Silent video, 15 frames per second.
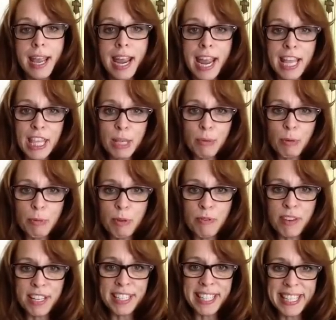and then we'll move
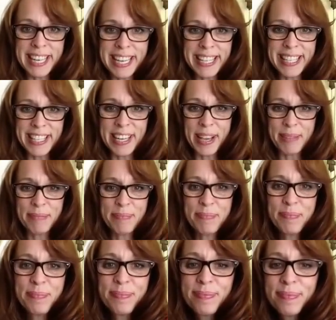on to the next step.
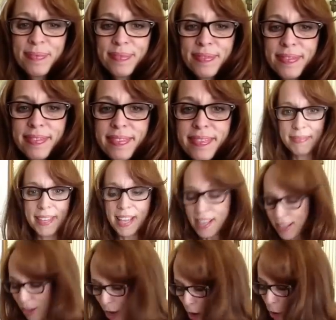
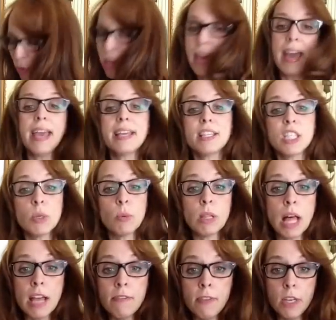Okay, so while
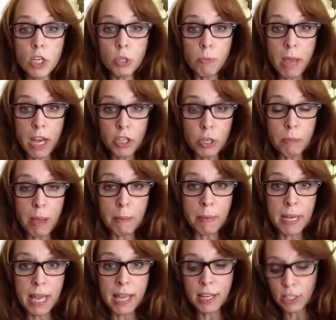I finish mashing my
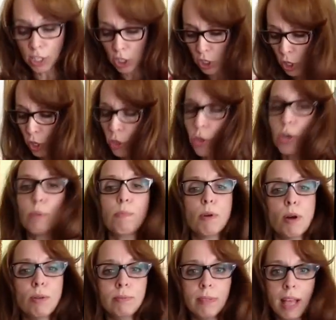bananas into the 3rd
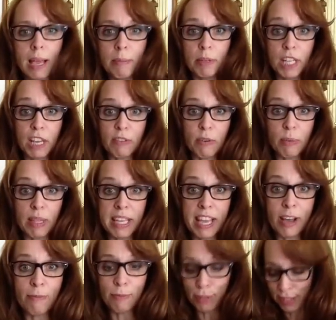bowl, I'm going to give you a really
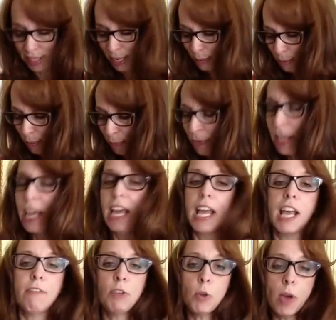helpful tip.
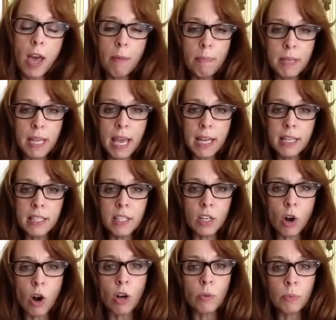If you have bananas
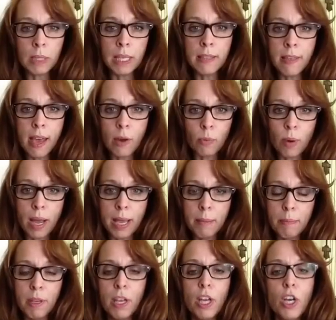that aren't really that
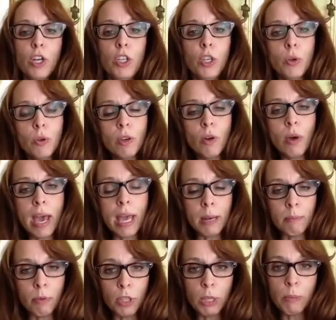ripe, you can go ahead
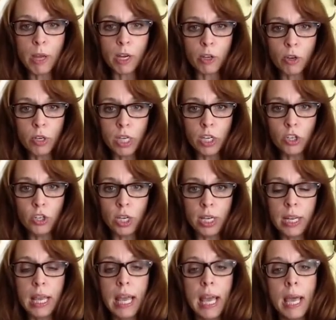and put them on a cookie
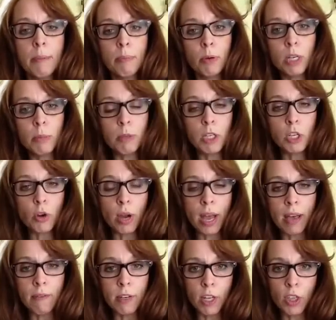sheet and put them in your
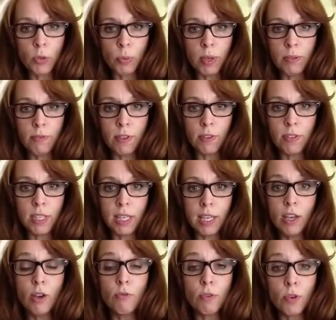oven at
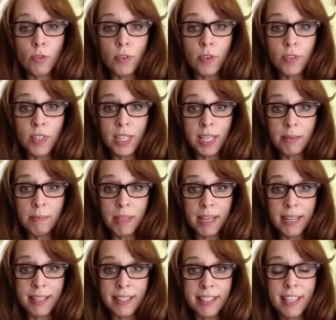350 for 15
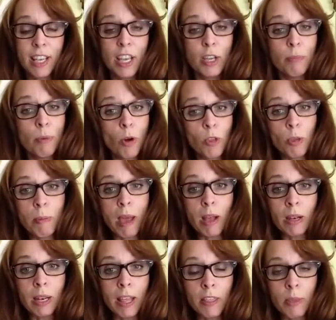minutes. Pull them
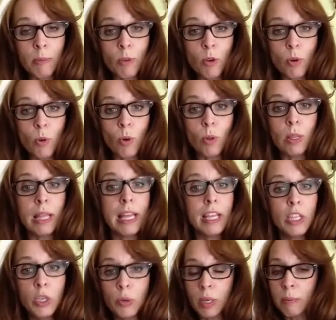out, let them cool.
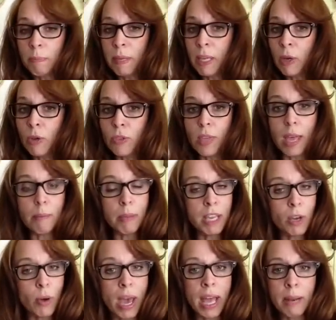You can peel them and
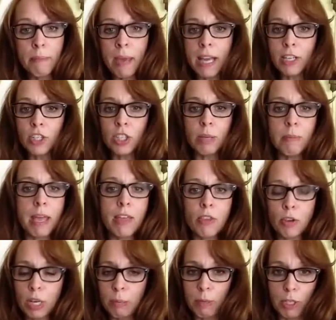go ahead and mash them, and
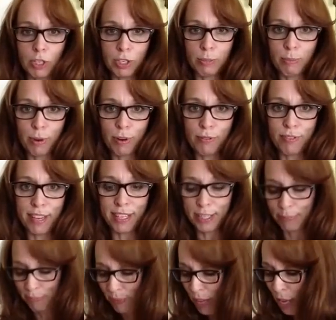they're going to be just perfect.
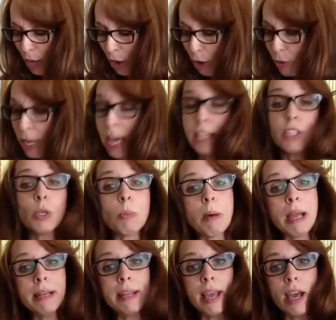Okay, so
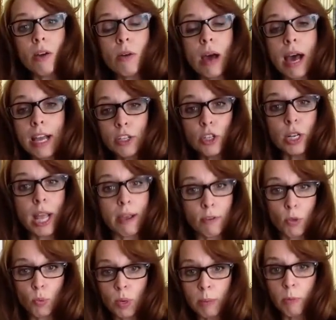by now I should have
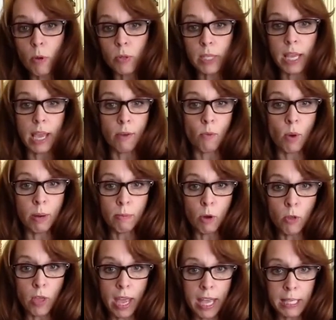3 bowls. I have 1
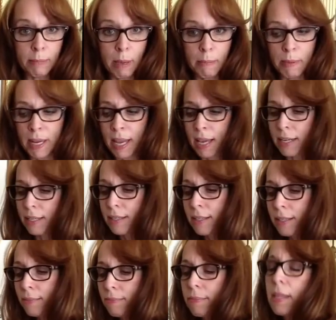bowl that has my bananas,